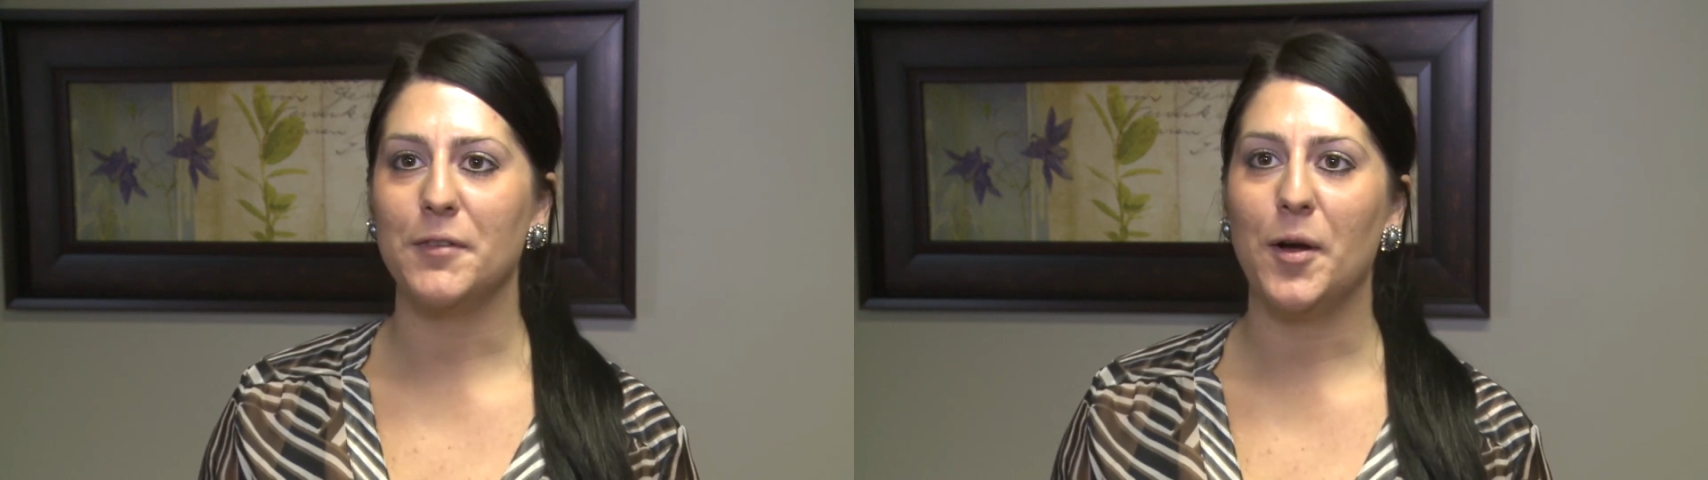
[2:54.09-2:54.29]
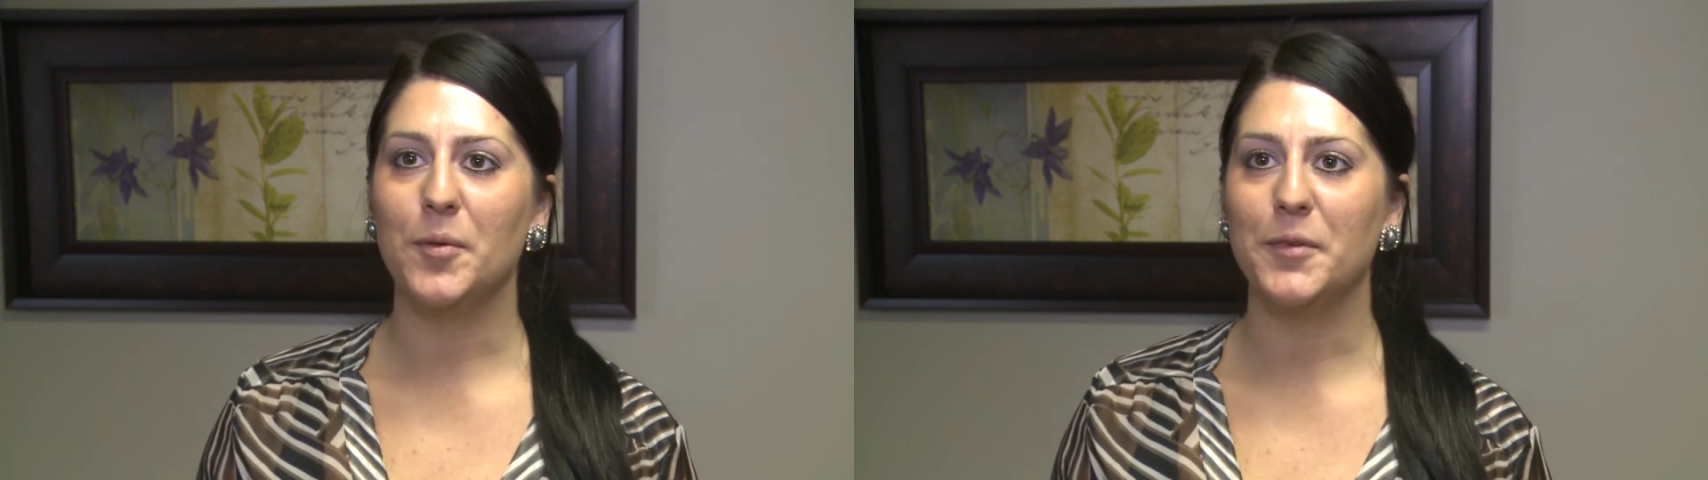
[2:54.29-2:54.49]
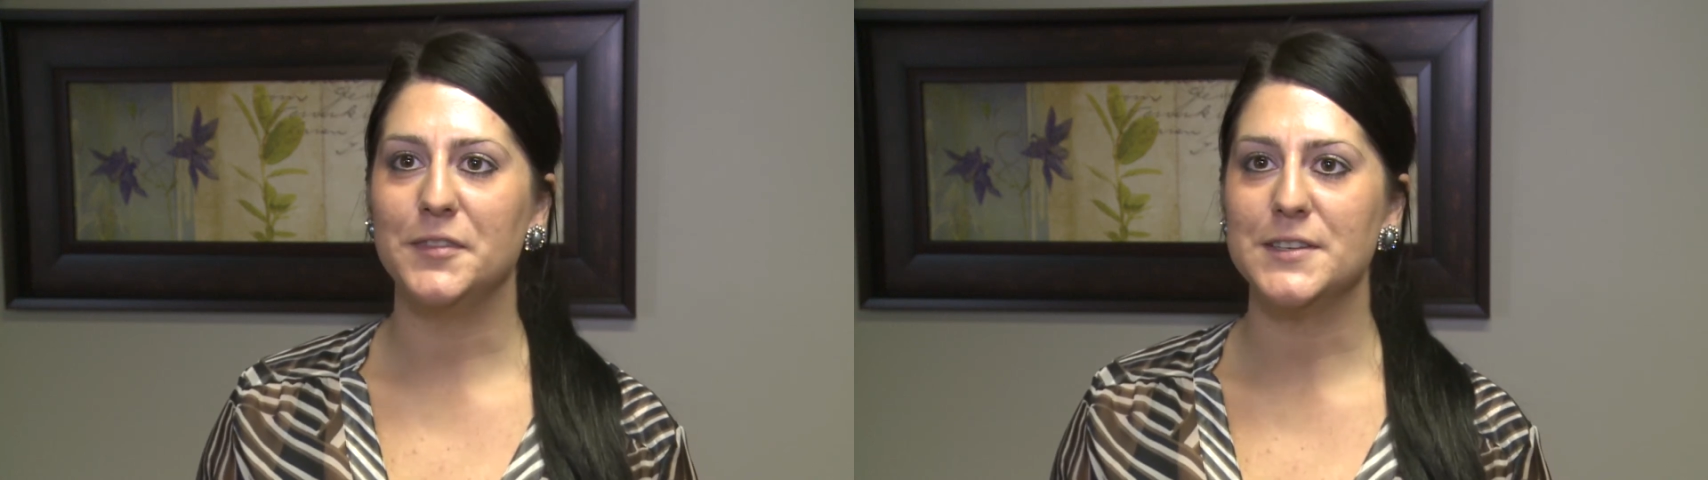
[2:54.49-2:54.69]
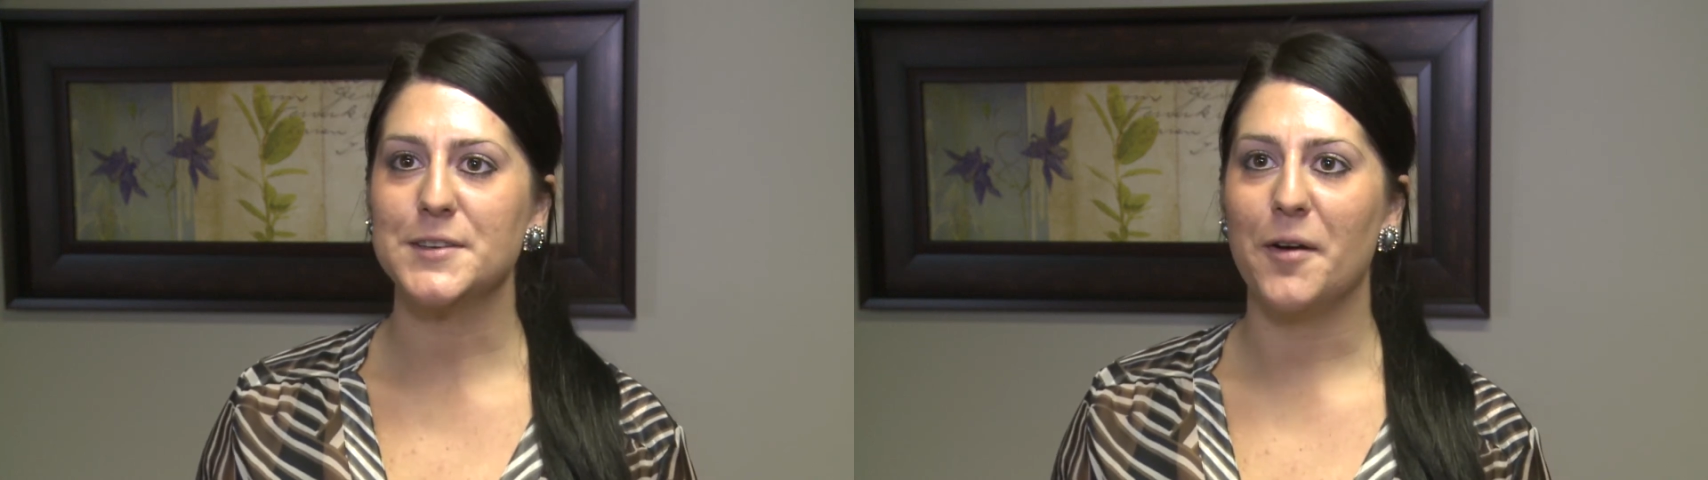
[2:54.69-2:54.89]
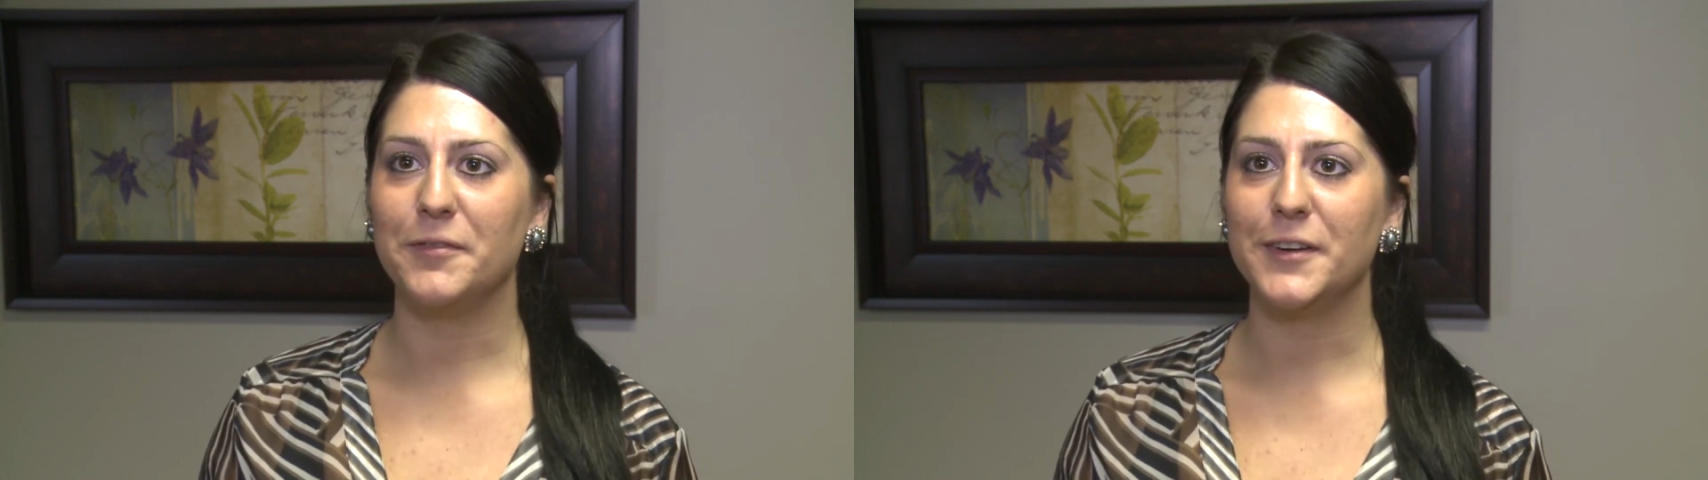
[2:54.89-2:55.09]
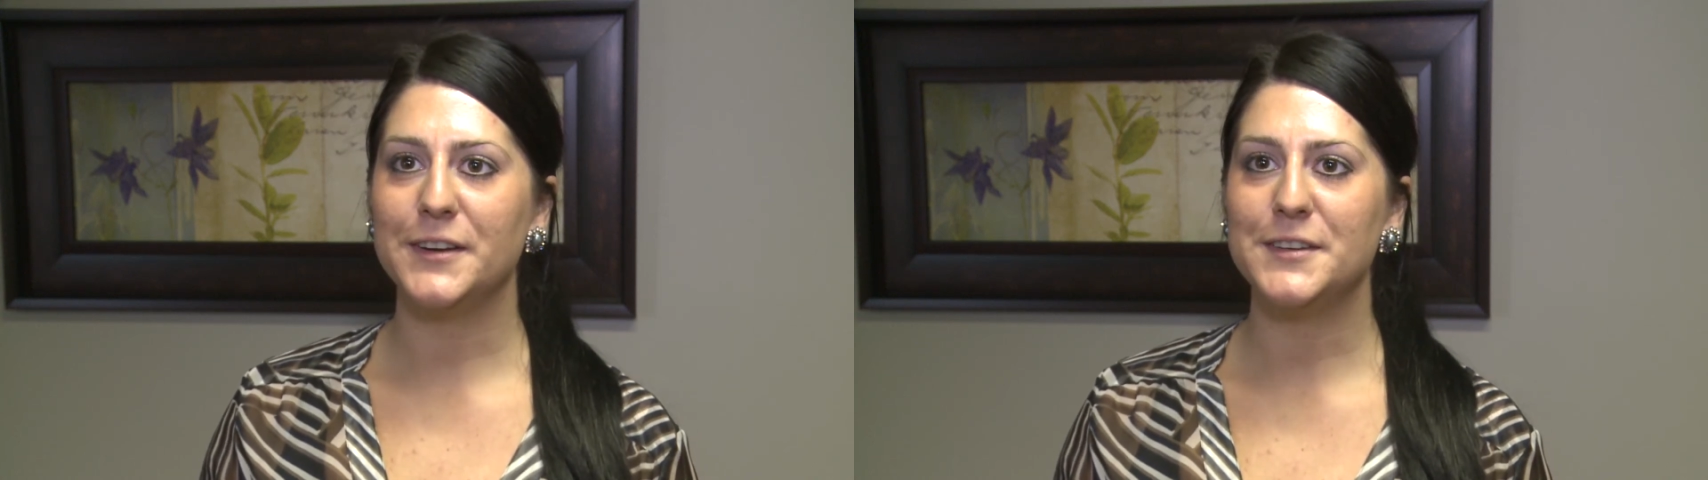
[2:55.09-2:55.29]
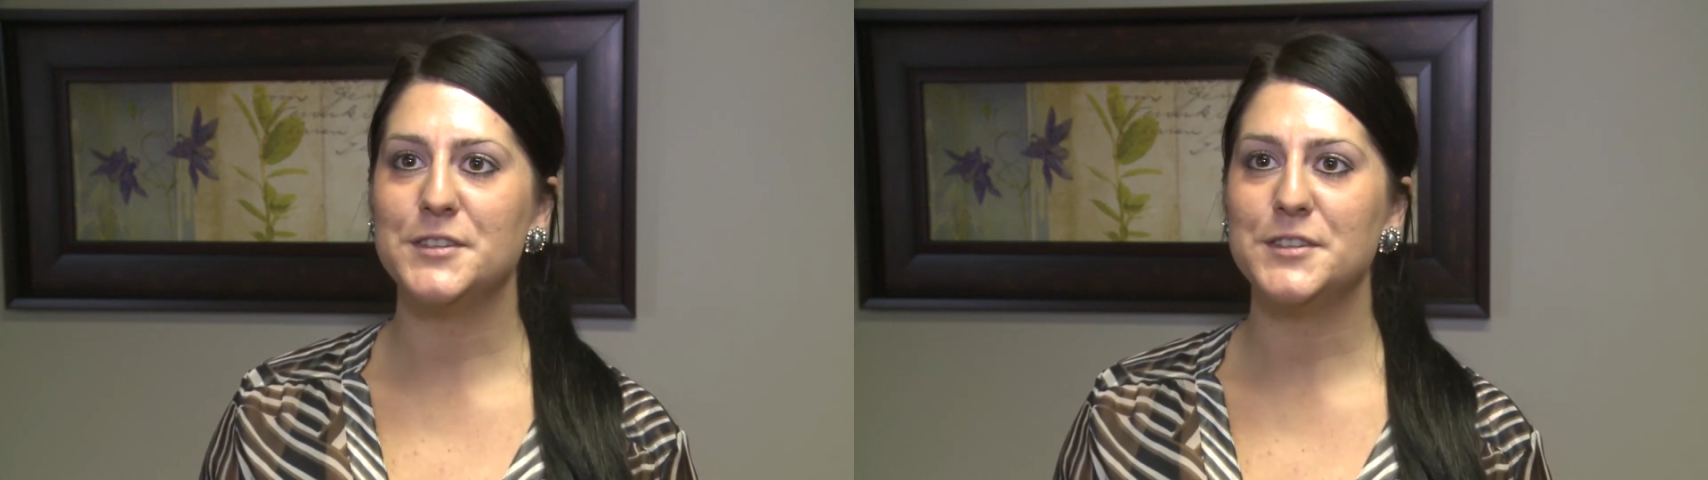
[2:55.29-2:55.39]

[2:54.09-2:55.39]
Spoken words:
realm of discomfort.